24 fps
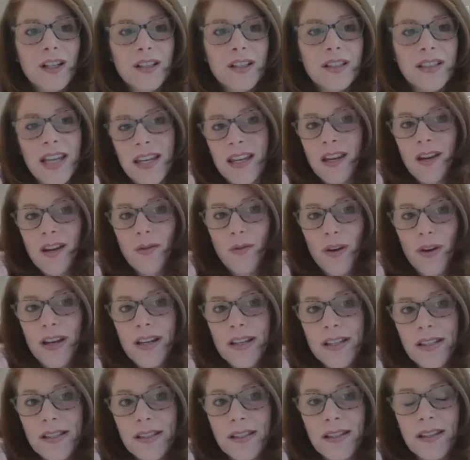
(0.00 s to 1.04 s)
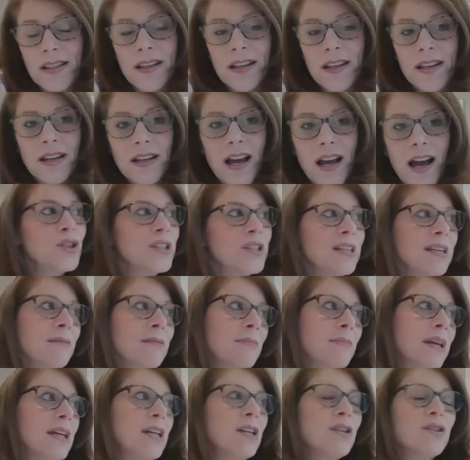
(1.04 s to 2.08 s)
taking a risk, just in
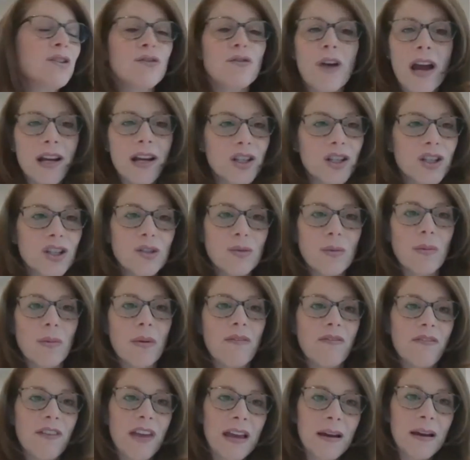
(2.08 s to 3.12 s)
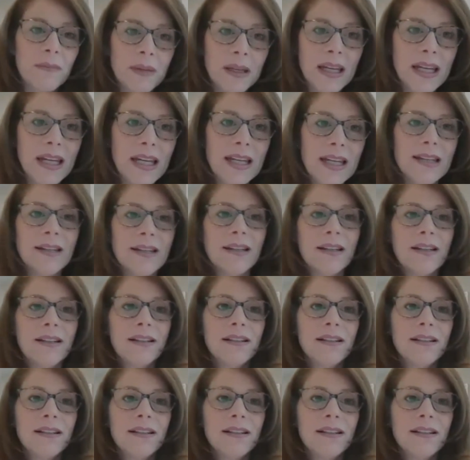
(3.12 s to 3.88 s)
my interactions with my family.